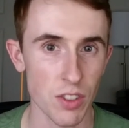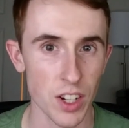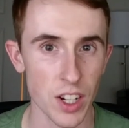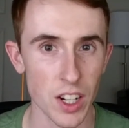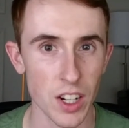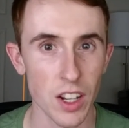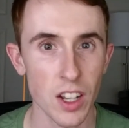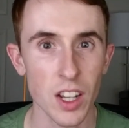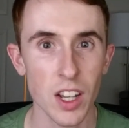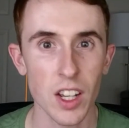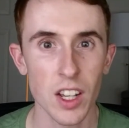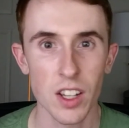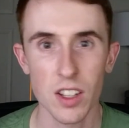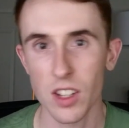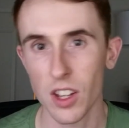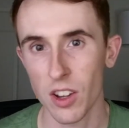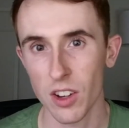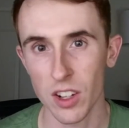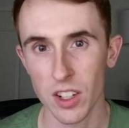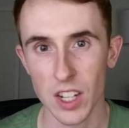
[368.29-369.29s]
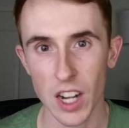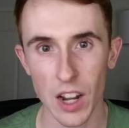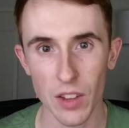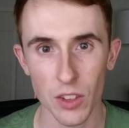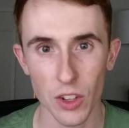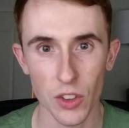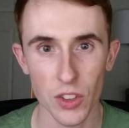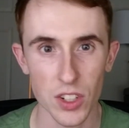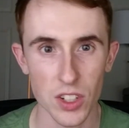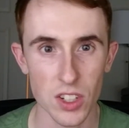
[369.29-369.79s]
read tell you to
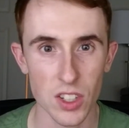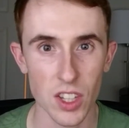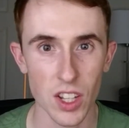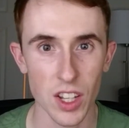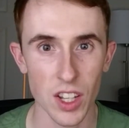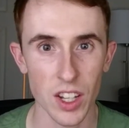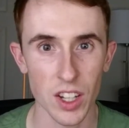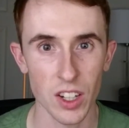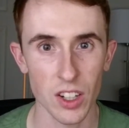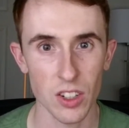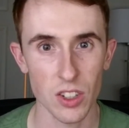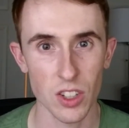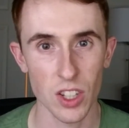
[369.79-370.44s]
download these things.